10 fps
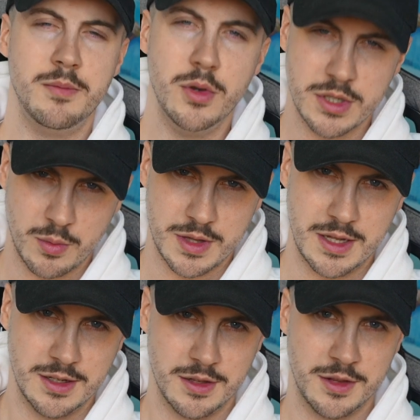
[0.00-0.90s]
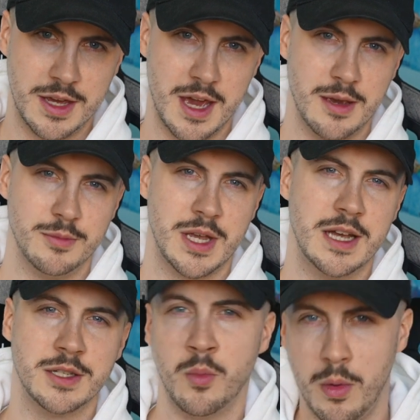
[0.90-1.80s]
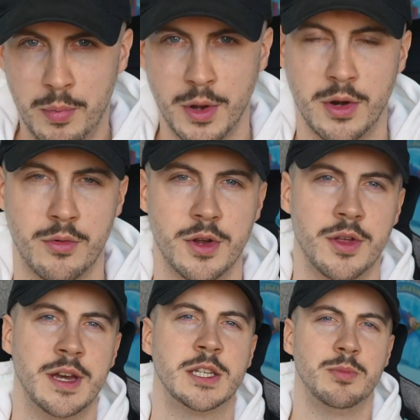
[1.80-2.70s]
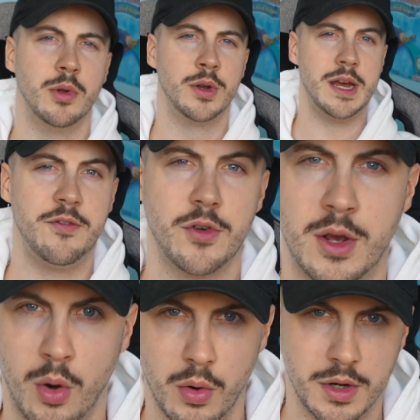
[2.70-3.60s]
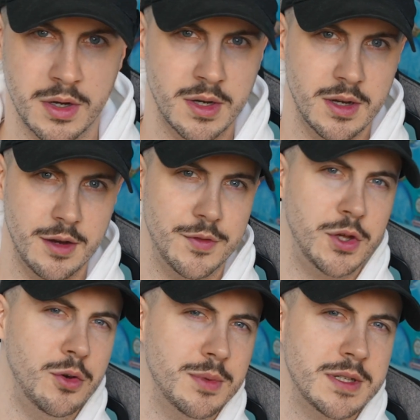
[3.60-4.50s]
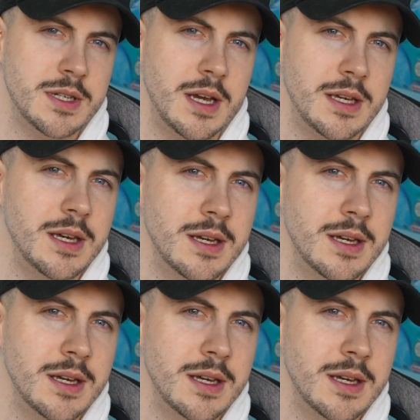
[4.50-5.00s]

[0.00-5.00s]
The music within the games has at one point or another explored every corner of the human psyche.